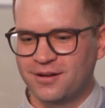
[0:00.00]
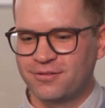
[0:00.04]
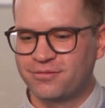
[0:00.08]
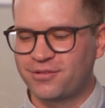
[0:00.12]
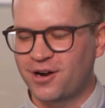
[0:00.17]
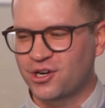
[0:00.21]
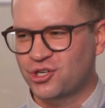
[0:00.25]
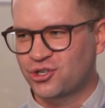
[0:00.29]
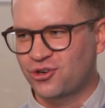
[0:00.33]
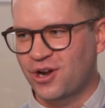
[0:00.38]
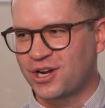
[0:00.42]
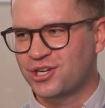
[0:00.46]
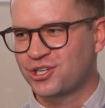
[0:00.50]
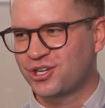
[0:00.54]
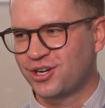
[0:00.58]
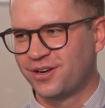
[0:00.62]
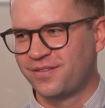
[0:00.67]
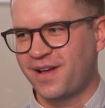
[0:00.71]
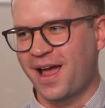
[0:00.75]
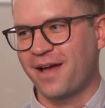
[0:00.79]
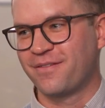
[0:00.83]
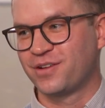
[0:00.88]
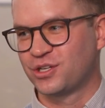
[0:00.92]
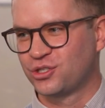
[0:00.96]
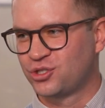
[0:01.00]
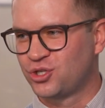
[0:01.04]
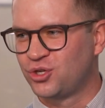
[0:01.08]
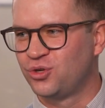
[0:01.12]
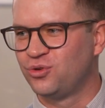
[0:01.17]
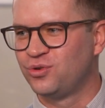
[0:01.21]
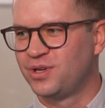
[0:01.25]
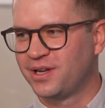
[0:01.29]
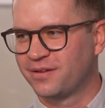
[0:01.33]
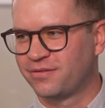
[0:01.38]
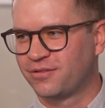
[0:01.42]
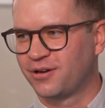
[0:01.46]
frustration of having
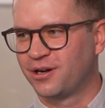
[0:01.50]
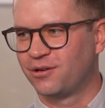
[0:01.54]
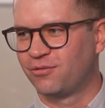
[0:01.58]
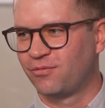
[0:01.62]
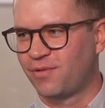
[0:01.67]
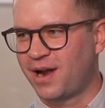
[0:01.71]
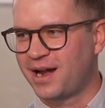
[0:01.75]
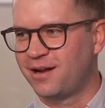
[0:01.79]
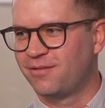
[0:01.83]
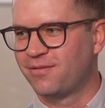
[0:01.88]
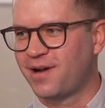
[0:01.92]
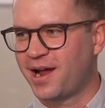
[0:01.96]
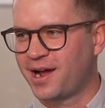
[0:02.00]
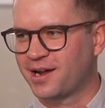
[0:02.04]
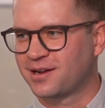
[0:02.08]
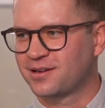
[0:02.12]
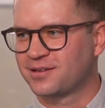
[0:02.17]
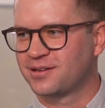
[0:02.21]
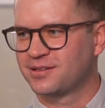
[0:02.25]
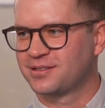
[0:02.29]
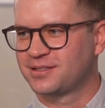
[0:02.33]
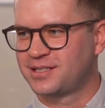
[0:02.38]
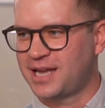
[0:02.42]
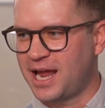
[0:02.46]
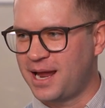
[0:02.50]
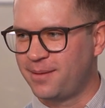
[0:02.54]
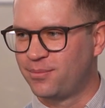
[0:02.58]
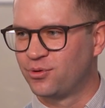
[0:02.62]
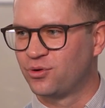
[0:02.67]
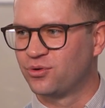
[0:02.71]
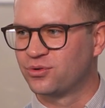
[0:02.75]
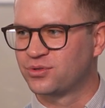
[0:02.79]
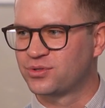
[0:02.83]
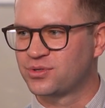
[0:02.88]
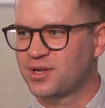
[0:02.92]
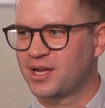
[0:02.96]
two different rate rec
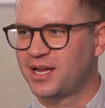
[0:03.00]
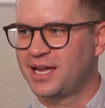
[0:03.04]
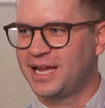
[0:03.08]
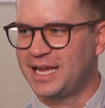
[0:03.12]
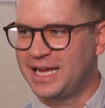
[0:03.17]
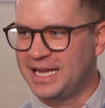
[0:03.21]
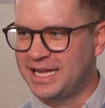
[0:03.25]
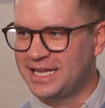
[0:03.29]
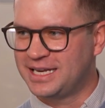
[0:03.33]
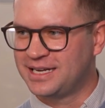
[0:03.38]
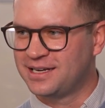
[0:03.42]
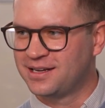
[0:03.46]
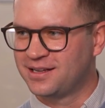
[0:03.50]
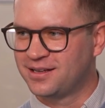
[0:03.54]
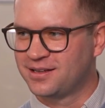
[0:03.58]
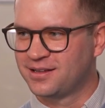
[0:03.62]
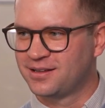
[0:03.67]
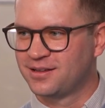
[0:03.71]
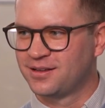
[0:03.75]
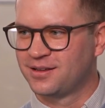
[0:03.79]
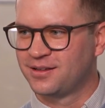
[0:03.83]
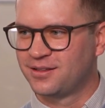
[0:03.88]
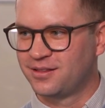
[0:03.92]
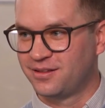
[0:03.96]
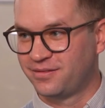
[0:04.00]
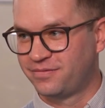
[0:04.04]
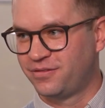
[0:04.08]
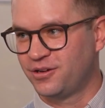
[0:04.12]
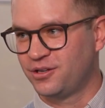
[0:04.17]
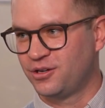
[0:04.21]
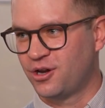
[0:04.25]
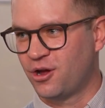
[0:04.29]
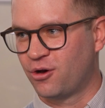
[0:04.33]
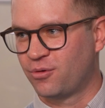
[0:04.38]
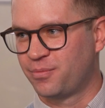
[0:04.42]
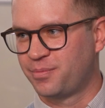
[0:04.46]
tables in the
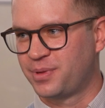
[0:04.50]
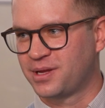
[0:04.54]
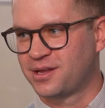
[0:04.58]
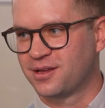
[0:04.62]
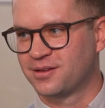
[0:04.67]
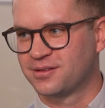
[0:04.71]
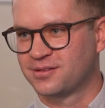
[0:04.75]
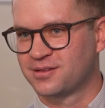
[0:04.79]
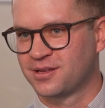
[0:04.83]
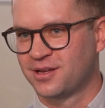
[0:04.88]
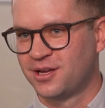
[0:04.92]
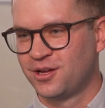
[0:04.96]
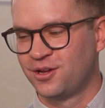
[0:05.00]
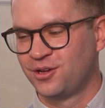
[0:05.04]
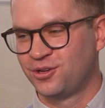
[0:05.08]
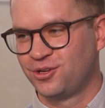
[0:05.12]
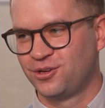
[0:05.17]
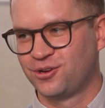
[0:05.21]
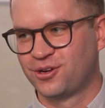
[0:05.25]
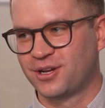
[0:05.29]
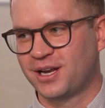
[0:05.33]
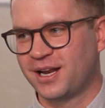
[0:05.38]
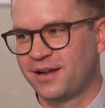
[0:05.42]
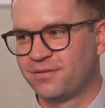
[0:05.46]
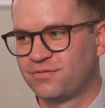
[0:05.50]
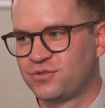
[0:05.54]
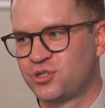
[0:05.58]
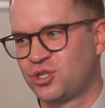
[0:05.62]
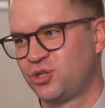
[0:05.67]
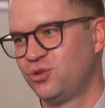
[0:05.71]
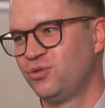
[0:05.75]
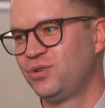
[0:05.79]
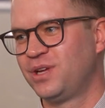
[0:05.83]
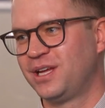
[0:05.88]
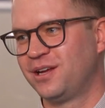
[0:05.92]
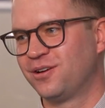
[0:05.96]
footnote, because you're going to have
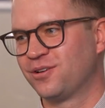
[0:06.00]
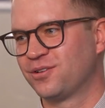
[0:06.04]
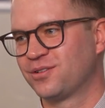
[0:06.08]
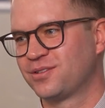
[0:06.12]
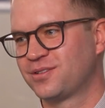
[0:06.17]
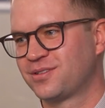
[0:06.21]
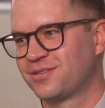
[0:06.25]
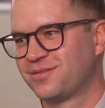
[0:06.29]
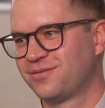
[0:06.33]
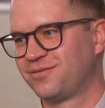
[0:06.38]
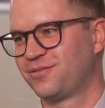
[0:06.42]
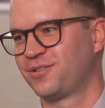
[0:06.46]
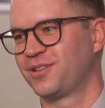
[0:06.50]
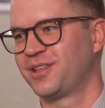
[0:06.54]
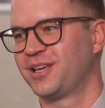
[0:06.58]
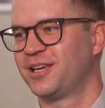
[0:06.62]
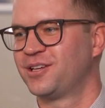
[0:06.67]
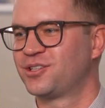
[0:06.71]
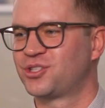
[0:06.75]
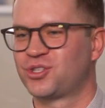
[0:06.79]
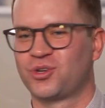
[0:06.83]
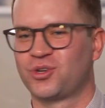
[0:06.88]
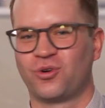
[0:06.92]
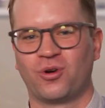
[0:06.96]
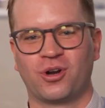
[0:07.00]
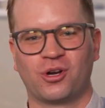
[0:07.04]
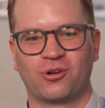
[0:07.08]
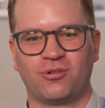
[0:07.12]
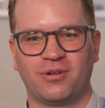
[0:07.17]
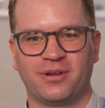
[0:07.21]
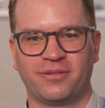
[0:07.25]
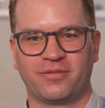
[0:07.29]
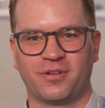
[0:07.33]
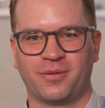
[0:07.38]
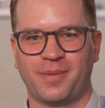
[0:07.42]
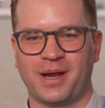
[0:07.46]
2 years for the historical
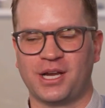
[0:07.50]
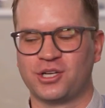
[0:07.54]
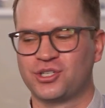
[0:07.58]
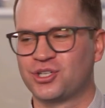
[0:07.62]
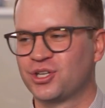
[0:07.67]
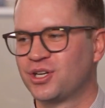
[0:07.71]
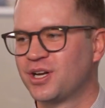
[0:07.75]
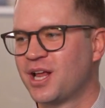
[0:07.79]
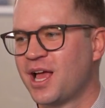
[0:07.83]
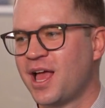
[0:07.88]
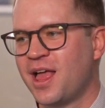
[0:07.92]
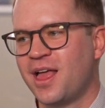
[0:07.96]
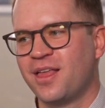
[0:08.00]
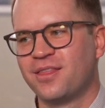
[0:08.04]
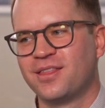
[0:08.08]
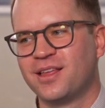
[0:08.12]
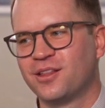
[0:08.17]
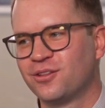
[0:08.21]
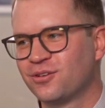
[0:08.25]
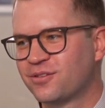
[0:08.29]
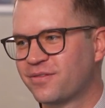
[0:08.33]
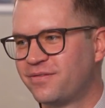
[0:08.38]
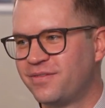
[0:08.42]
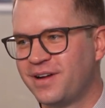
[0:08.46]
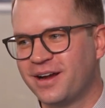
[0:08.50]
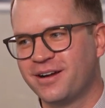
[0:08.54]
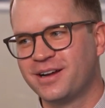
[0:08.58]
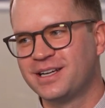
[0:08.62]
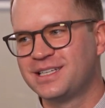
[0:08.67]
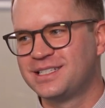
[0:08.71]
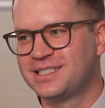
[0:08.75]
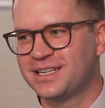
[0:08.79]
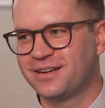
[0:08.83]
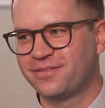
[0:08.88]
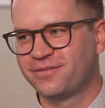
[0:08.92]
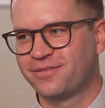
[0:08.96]
information that look very
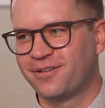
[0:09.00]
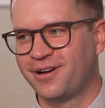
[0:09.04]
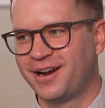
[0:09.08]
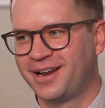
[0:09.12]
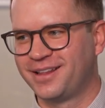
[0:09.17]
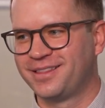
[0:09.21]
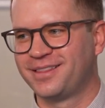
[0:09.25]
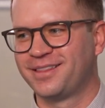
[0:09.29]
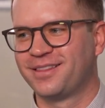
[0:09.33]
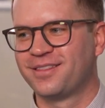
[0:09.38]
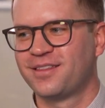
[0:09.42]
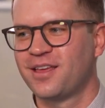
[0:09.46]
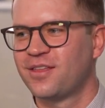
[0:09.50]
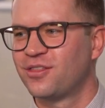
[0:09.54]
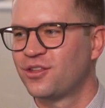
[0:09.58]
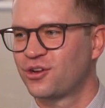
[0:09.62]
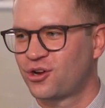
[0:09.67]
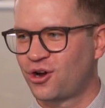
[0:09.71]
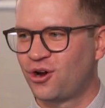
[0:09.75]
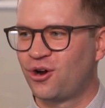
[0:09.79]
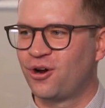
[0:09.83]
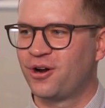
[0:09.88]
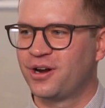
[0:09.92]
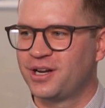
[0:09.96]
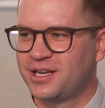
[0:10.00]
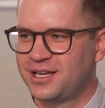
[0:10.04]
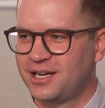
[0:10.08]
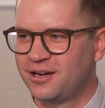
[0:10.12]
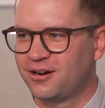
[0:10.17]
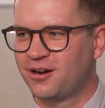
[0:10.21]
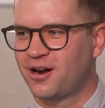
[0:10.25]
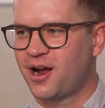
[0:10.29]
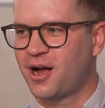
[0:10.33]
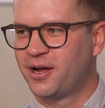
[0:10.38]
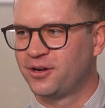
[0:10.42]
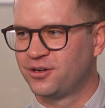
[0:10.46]
different than the current
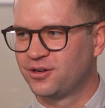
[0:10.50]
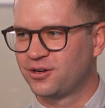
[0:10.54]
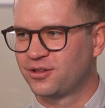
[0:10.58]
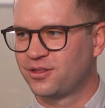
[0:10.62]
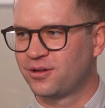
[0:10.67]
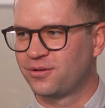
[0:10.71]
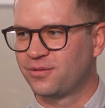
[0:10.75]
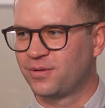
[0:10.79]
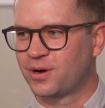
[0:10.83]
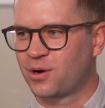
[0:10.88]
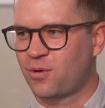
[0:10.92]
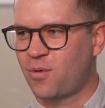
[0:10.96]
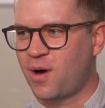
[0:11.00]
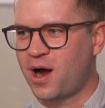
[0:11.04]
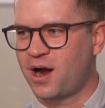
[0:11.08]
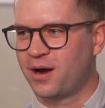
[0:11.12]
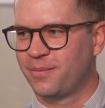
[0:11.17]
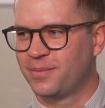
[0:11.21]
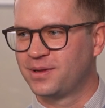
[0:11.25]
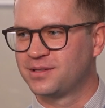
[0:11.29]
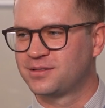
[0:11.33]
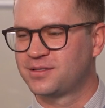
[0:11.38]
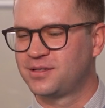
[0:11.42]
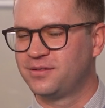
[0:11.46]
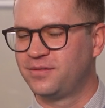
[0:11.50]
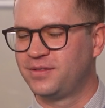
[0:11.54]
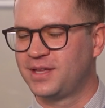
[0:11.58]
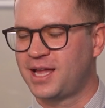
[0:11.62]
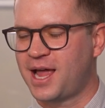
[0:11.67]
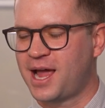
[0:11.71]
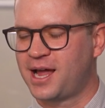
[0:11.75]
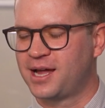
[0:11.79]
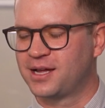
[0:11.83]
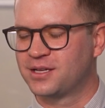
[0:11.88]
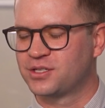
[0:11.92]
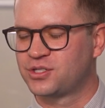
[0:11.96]
year under the requirements of the
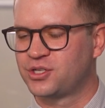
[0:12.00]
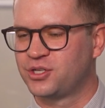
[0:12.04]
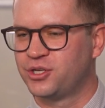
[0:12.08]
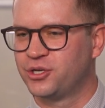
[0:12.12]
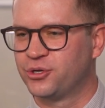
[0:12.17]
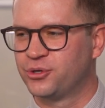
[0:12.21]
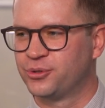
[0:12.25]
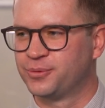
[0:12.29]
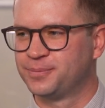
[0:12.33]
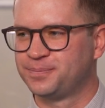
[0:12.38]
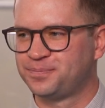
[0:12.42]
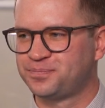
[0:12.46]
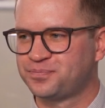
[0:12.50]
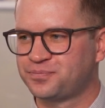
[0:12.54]
ASU.